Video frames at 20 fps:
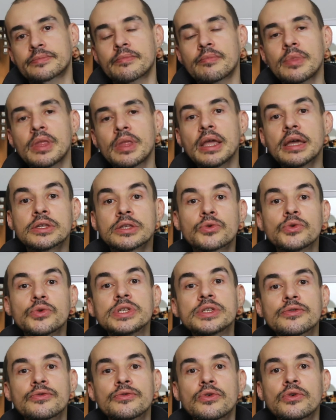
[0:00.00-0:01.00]
And the reason
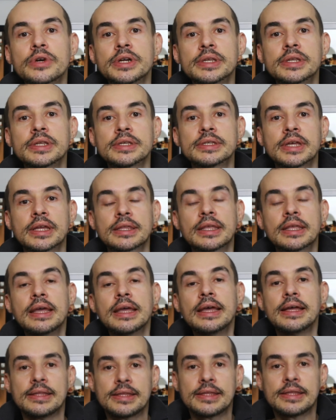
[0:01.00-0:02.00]
for it is that
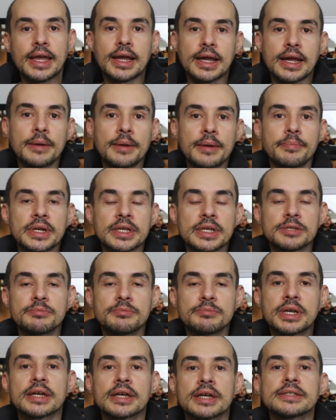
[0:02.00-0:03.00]
tech companies, because
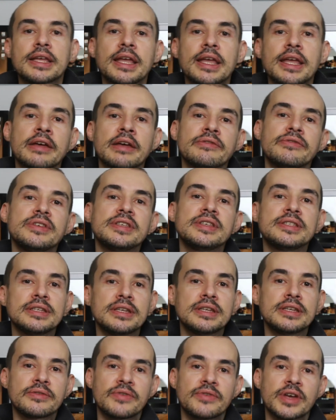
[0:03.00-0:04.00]
they have VC
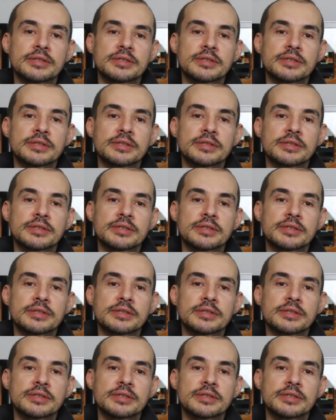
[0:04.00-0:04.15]
investment,